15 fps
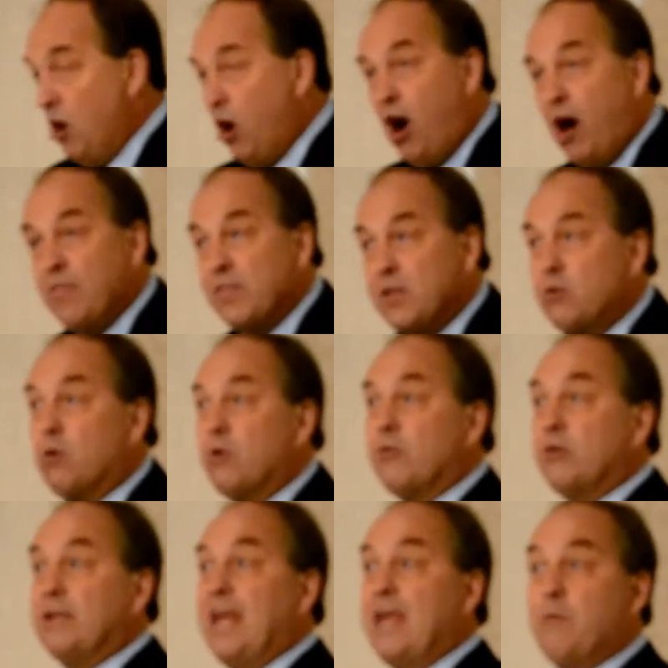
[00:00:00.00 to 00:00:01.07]
On the
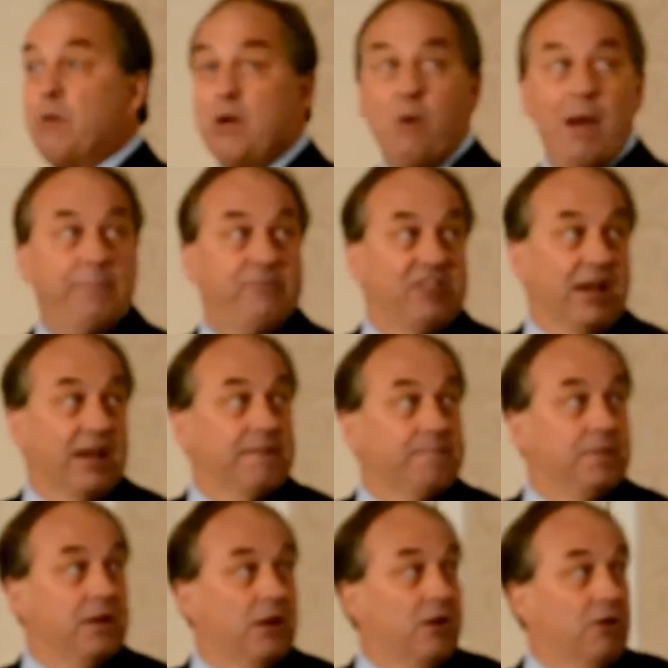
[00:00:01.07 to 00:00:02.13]
Northern Gateway website,
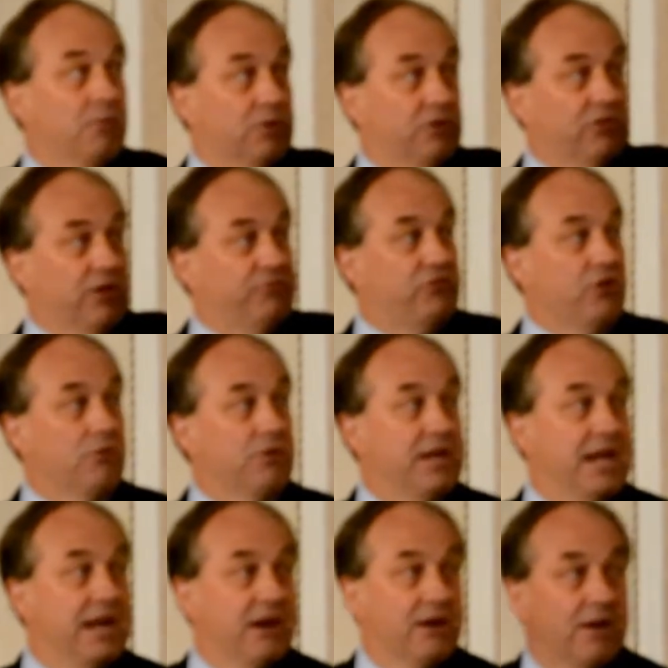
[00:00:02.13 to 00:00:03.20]
which I've shown
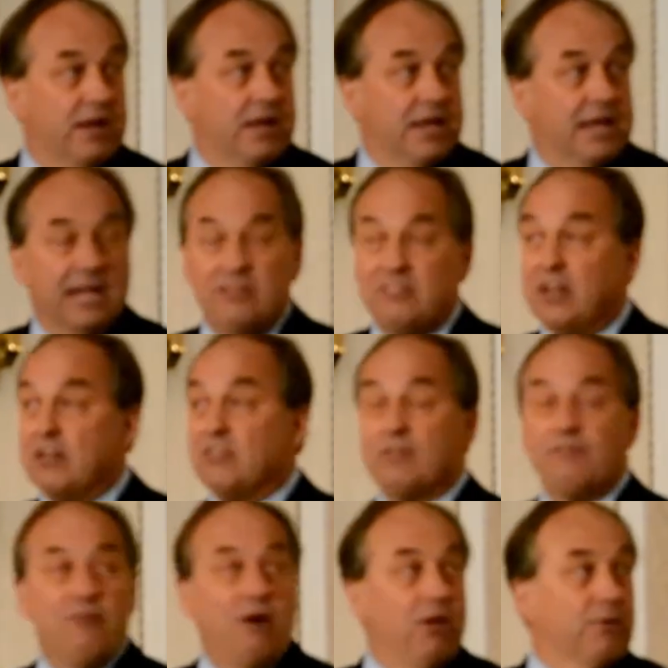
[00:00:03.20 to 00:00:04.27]
here, it says the
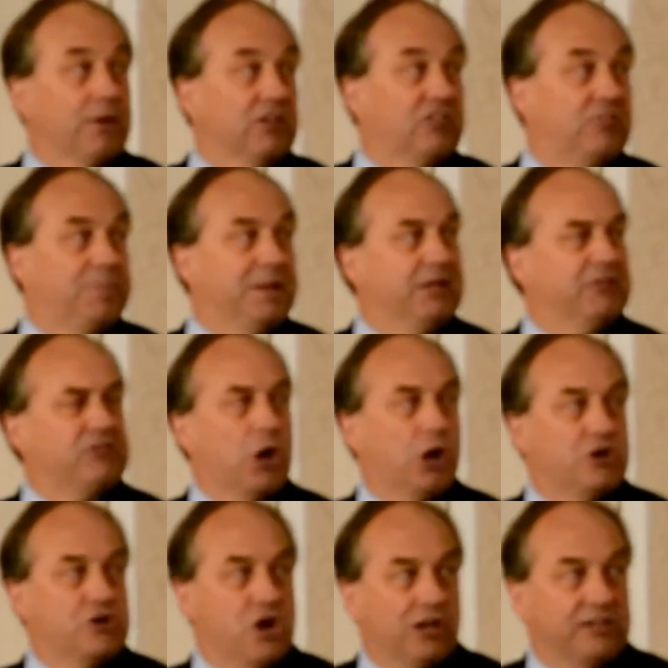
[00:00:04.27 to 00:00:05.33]
following. Skills are
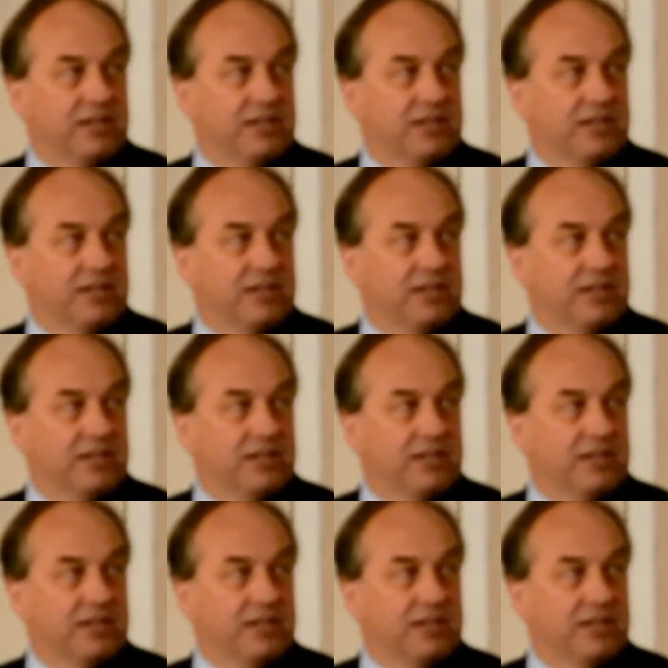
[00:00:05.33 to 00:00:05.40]
not